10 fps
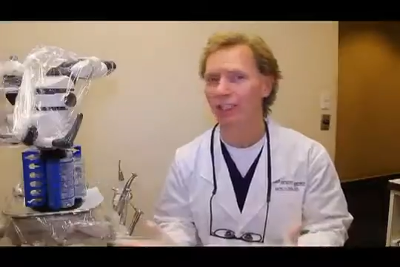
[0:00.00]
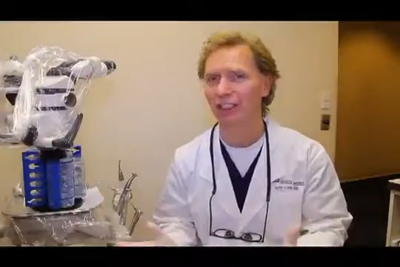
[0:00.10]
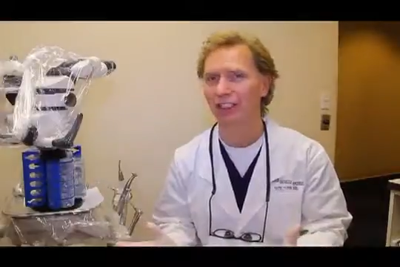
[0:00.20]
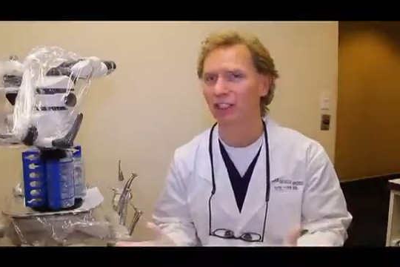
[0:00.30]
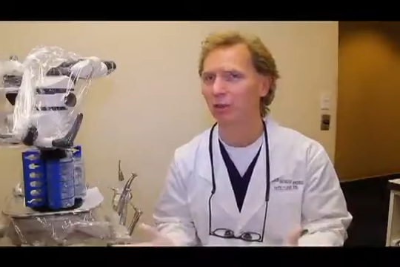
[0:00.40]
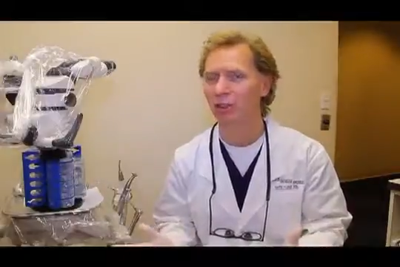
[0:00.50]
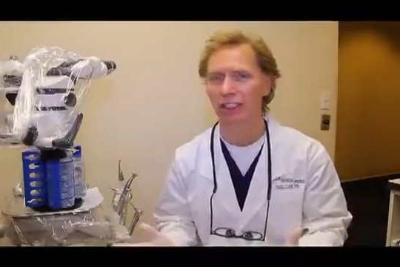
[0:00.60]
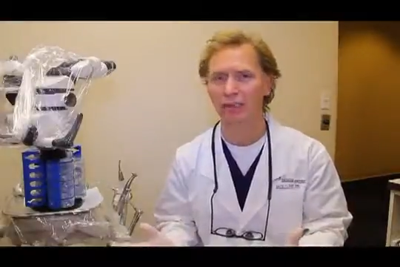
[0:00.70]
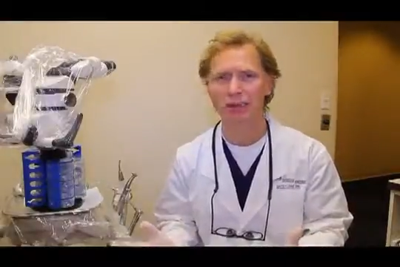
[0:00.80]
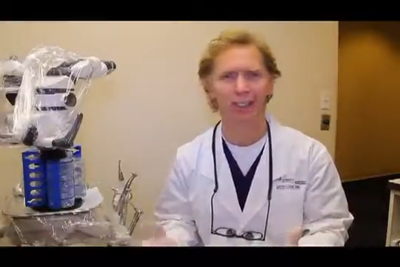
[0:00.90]
finishing is really
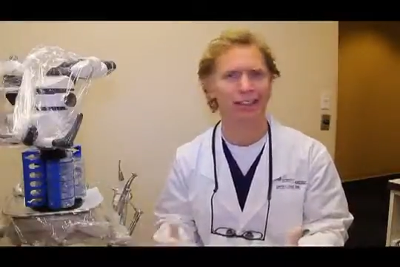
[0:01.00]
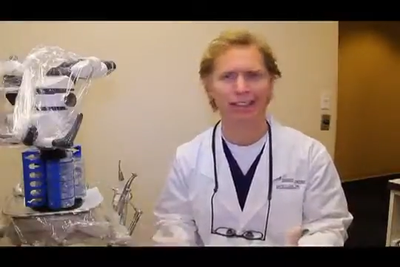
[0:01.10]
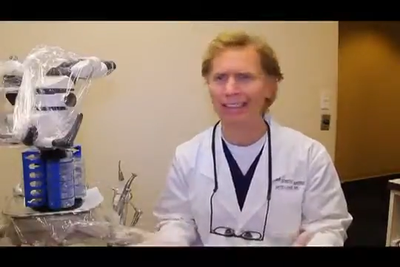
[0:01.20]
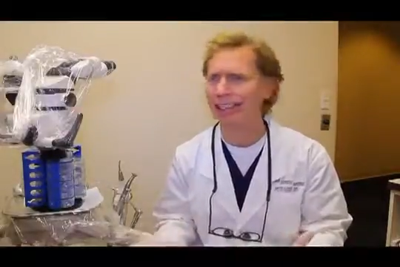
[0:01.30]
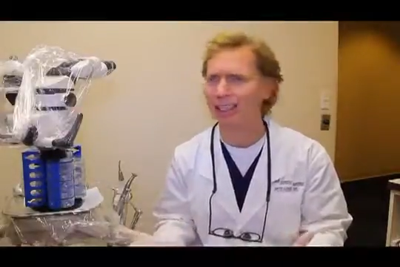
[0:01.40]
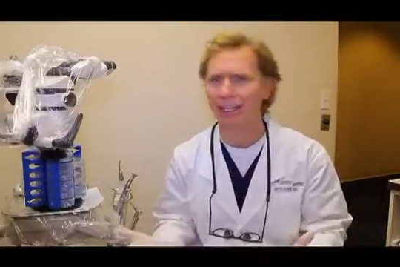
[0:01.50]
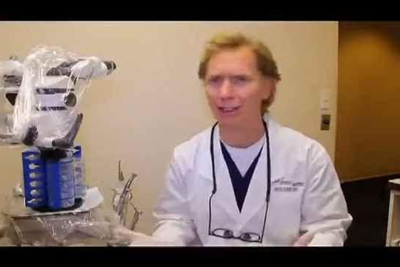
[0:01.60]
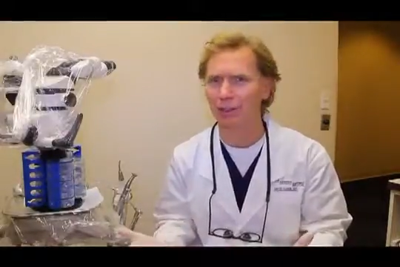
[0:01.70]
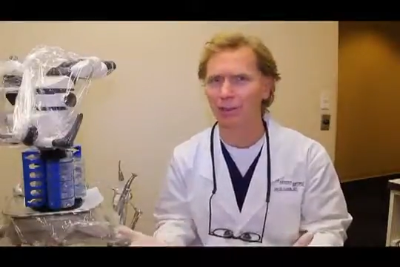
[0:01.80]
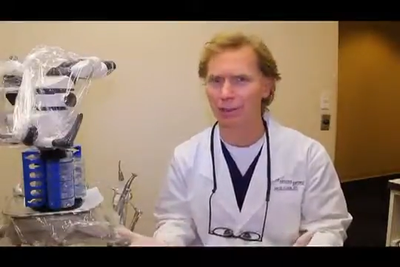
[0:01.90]
different than anything
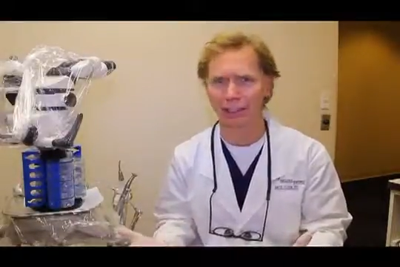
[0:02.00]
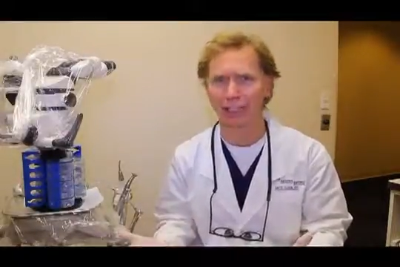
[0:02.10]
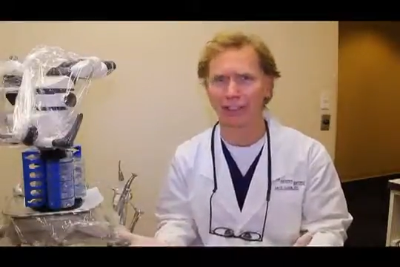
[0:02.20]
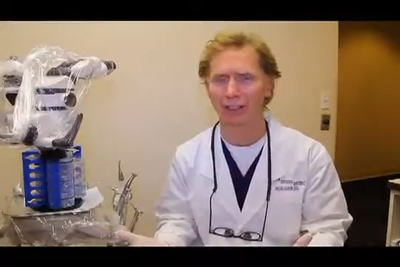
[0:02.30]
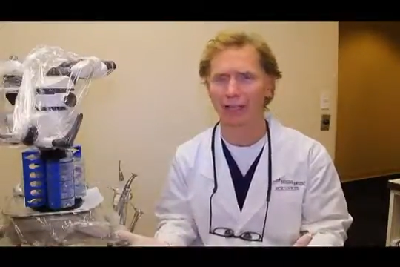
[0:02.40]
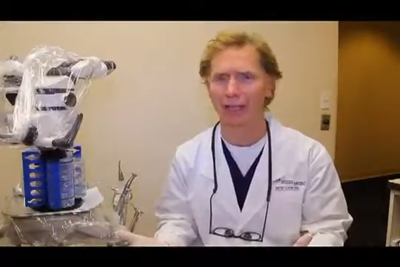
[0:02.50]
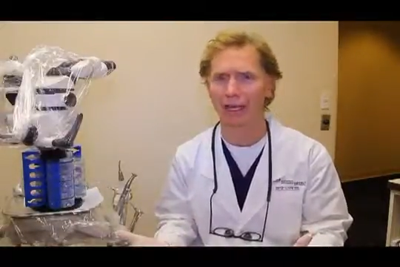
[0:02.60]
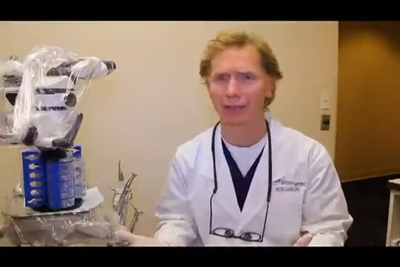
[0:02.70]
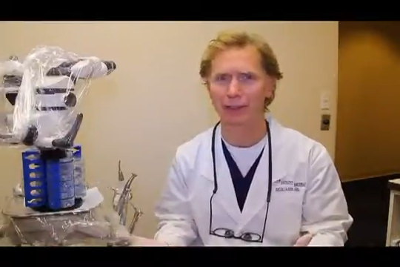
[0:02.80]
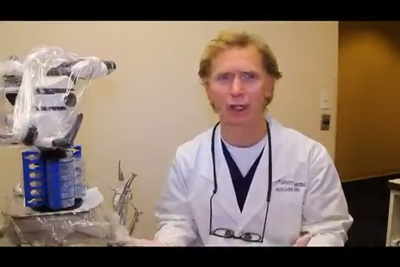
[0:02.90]
else that we've looked at under the
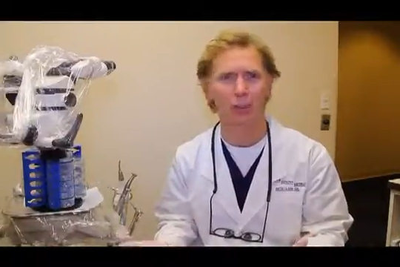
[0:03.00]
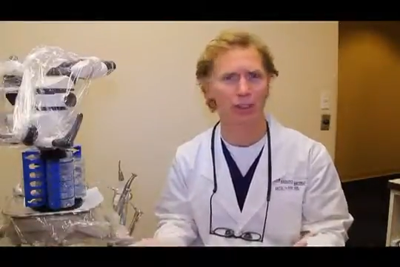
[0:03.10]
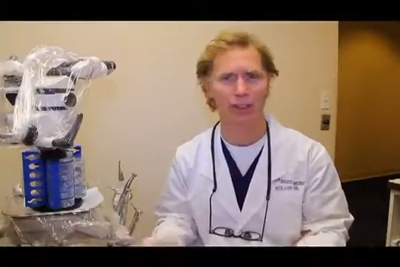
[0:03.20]
microscope.